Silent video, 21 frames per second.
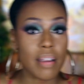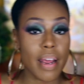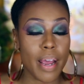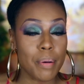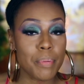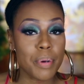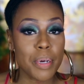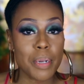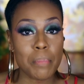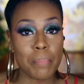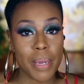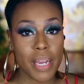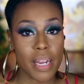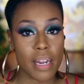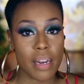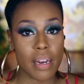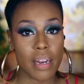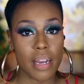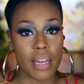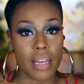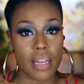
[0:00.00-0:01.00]
now I'm gonna
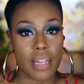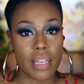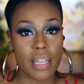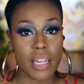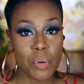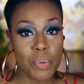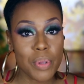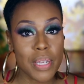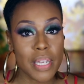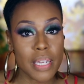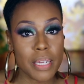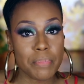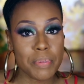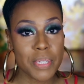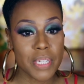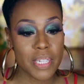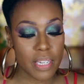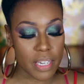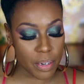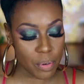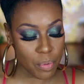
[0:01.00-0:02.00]
pair a liquid
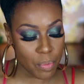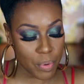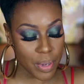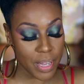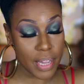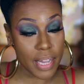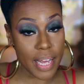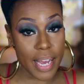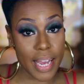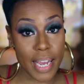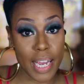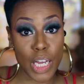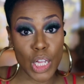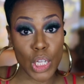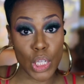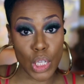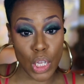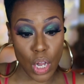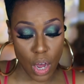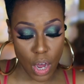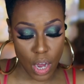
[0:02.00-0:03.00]
lipstick with a
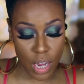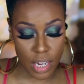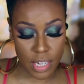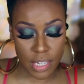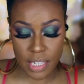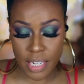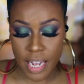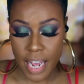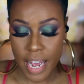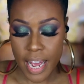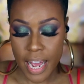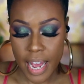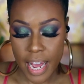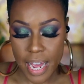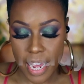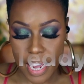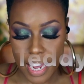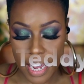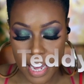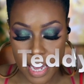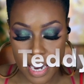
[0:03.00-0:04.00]
gloss.
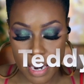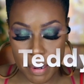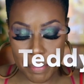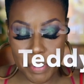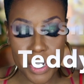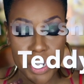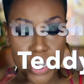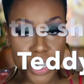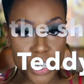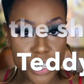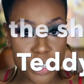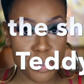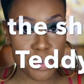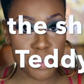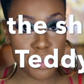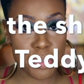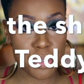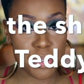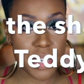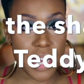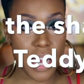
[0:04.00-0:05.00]
And I'm gonna
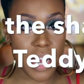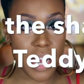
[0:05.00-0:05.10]
use